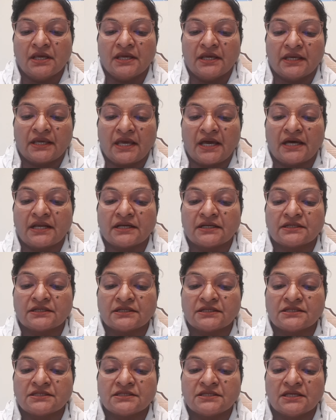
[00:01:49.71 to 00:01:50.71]
a
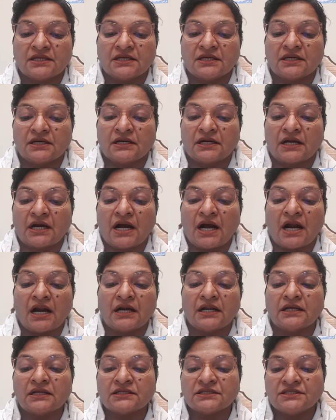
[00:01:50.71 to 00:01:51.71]
characteristic
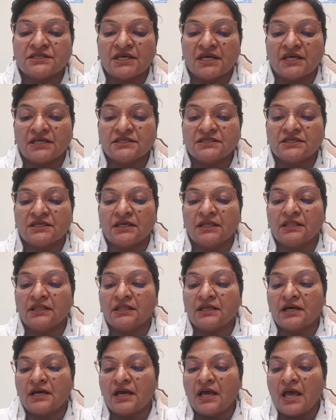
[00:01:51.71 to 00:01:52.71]
color change in
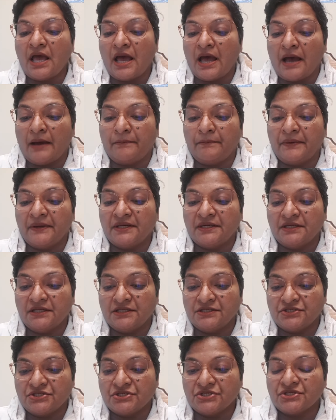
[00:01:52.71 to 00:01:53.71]
the
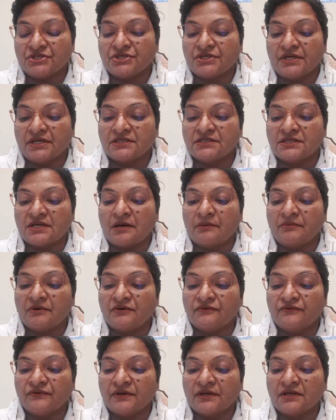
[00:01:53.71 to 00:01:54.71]
appendages,
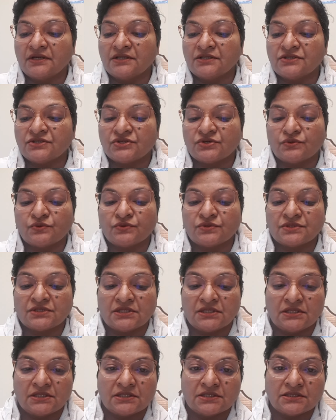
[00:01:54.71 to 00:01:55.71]
example fingers, toes,
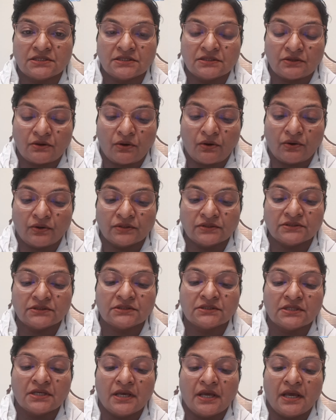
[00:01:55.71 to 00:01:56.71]
ears, nose.